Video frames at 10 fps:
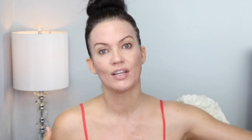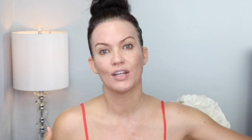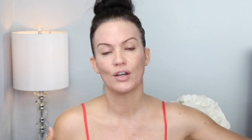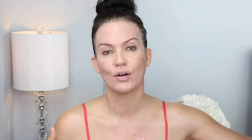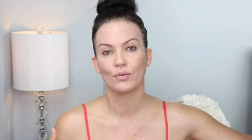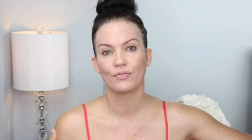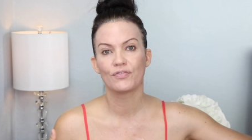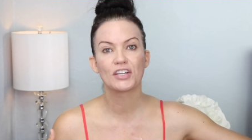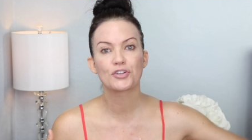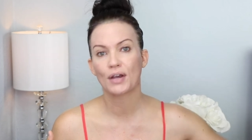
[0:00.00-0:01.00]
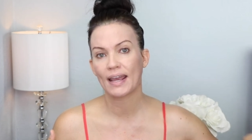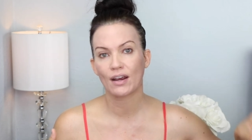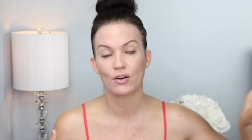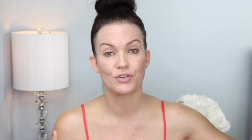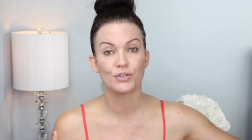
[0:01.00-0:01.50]
you know, fix your
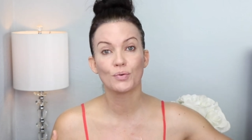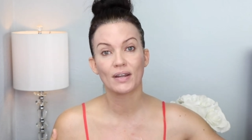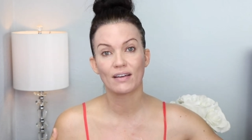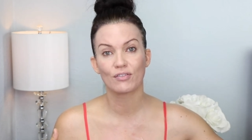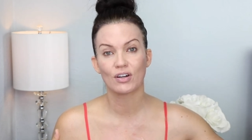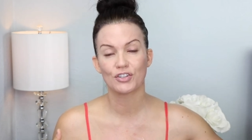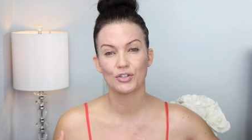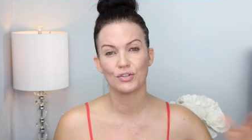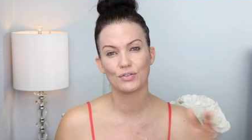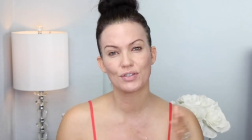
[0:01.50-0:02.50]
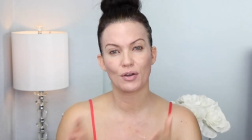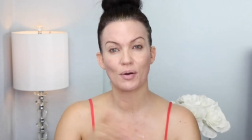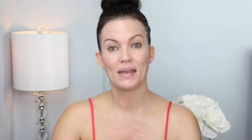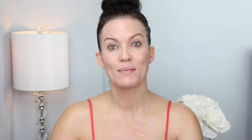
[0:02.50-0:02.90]
hair or do whatever else you do. So